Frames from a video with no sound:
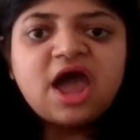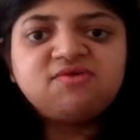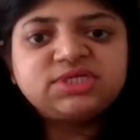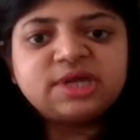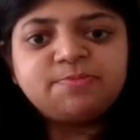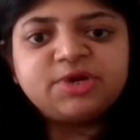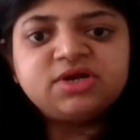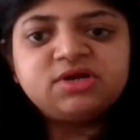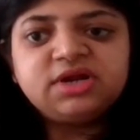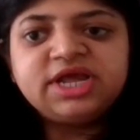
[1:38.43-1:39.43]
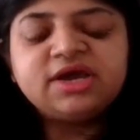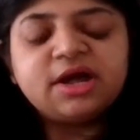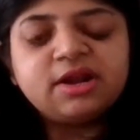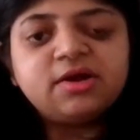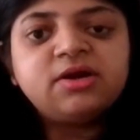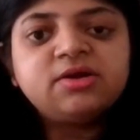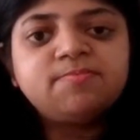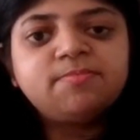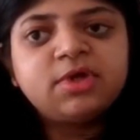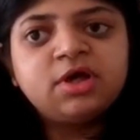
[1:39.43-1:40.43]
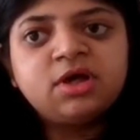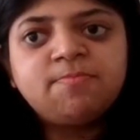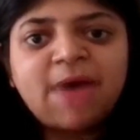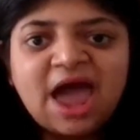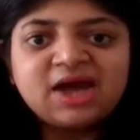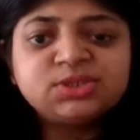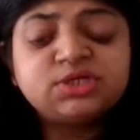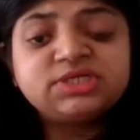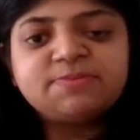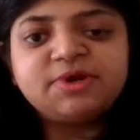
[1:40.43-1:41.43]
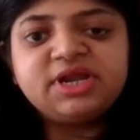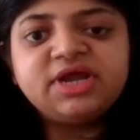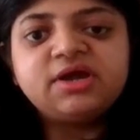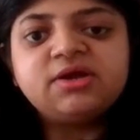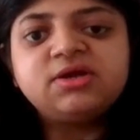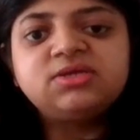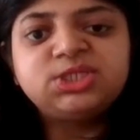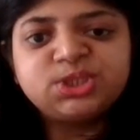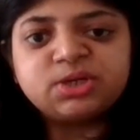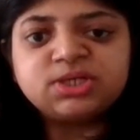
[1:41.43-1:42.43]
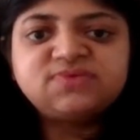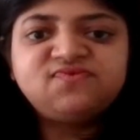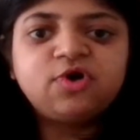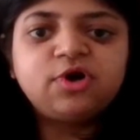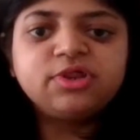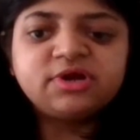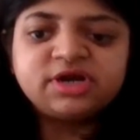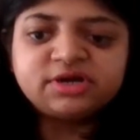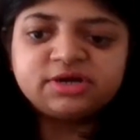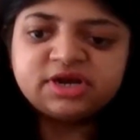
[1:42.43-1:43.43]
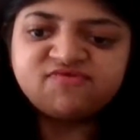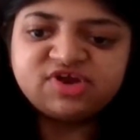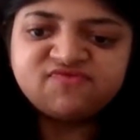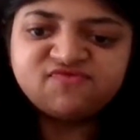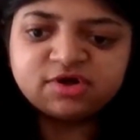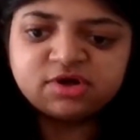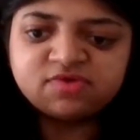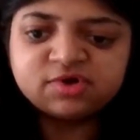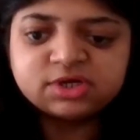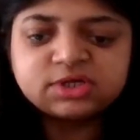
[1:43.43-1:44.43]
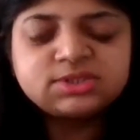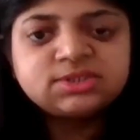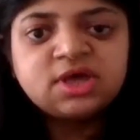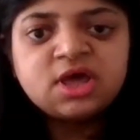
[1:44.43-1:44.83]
have separately colored Uh, bags or separately colored shirts for the delivery uh, workers